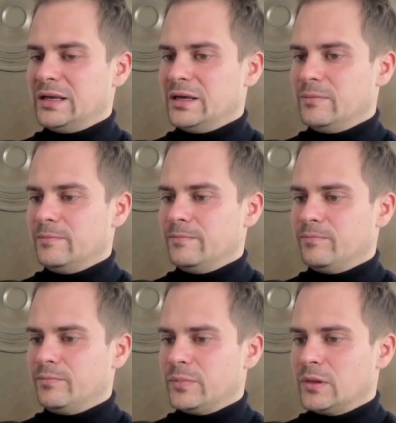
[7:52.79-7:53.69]
them,
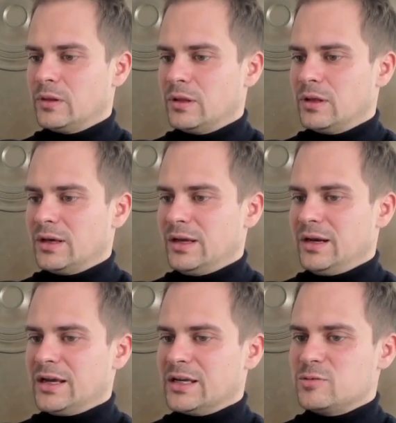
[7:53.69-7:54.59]
and
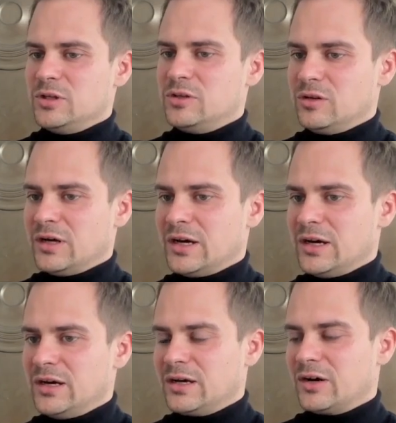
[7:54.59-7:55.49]
it gets me to
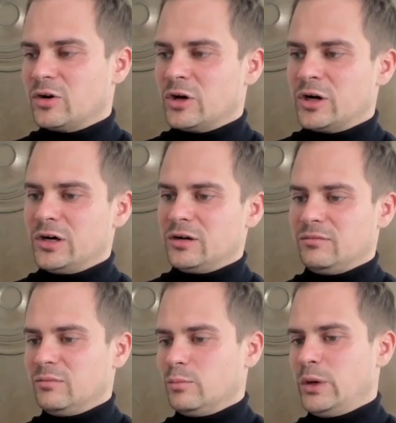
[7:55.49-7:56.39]
the cart
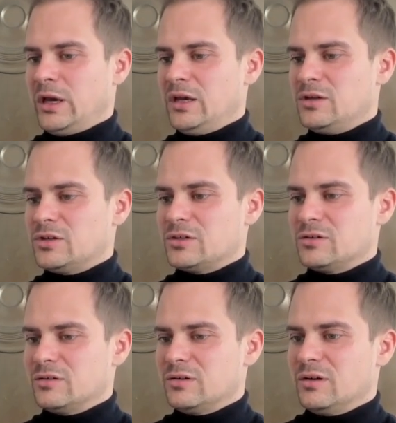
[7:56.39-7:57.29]
page.
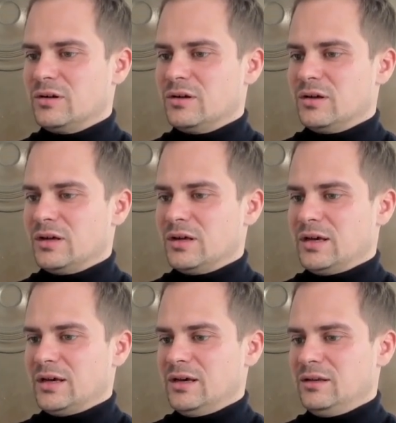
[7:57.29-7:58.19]

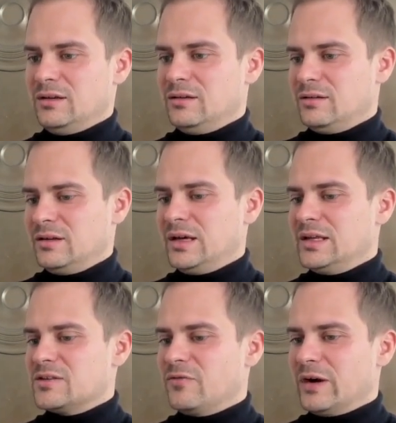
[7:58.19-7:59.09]
And
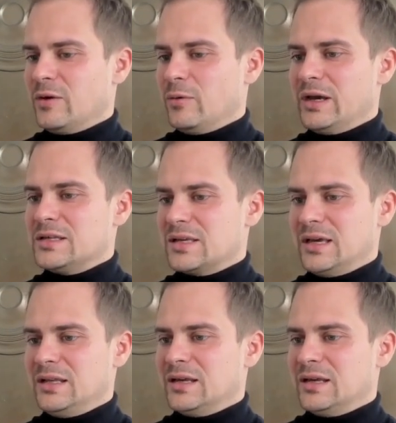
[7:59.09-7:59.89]
it's a funky way saying